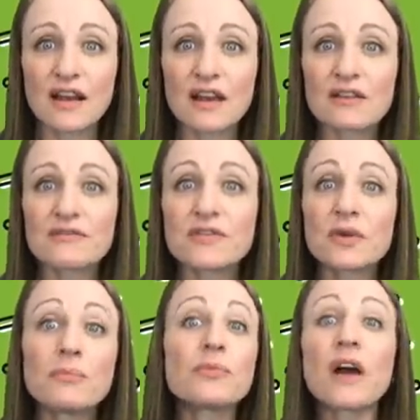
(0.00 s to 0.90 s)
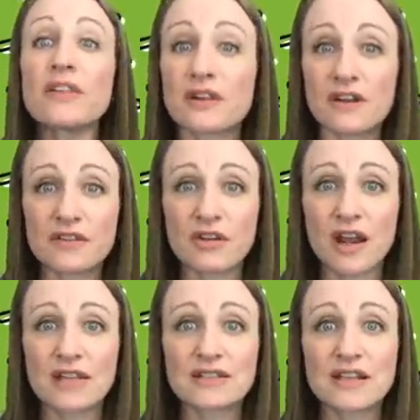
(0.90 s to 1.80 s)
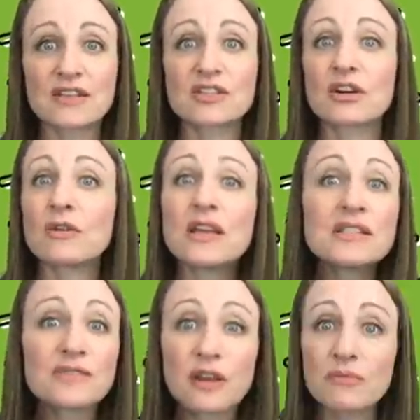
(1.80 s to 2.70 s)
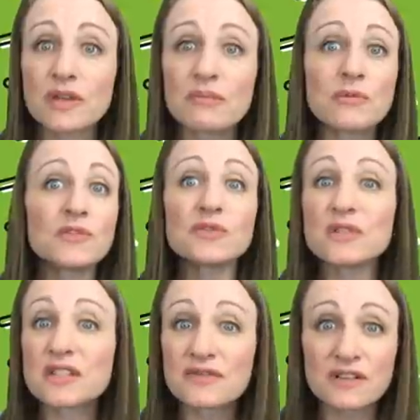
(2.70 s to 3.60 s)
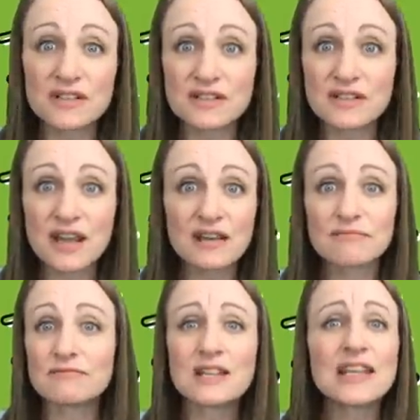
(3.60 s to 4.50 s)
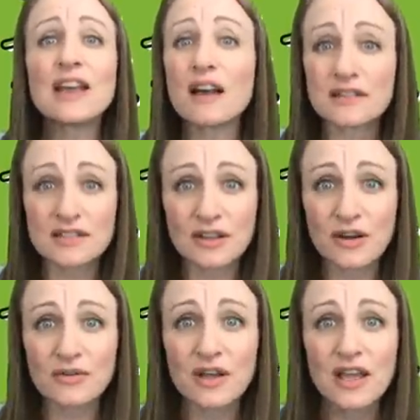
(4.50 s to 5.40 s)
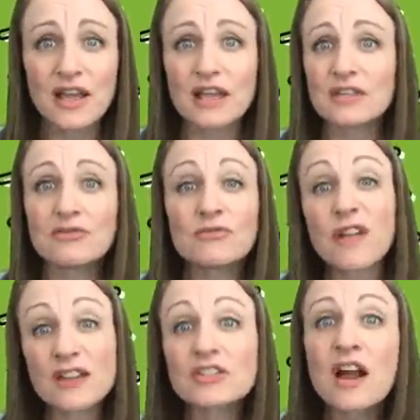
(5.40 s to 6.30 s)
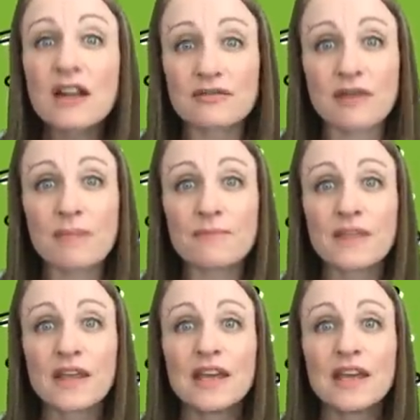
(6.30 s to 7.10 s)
of the brother of your ancestor, and his family moved to a different state eons ago, and you've lost track of them.